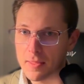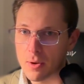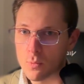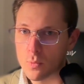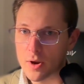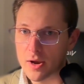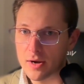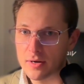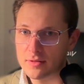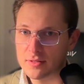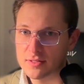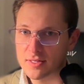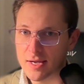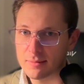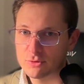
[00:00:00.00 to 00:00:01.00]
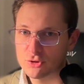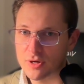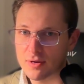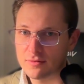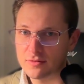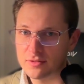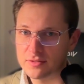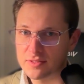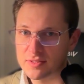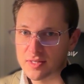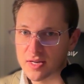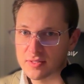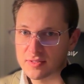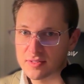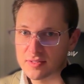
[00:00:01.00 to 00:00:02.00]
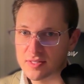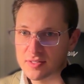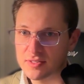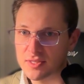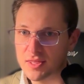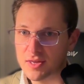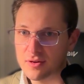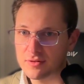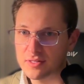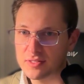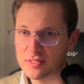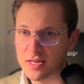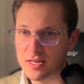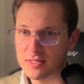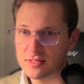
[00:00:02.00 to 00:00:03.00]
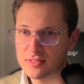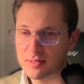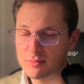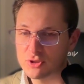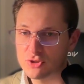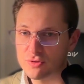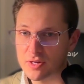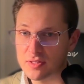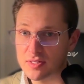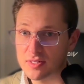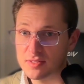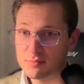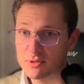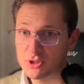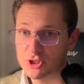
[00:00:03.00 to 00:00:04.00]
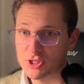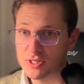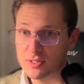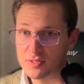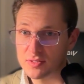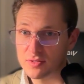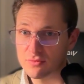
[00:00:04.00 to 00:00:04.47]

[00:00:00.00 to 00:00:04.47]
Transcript: where the time traveler discusses his theories and demonstrates his machines.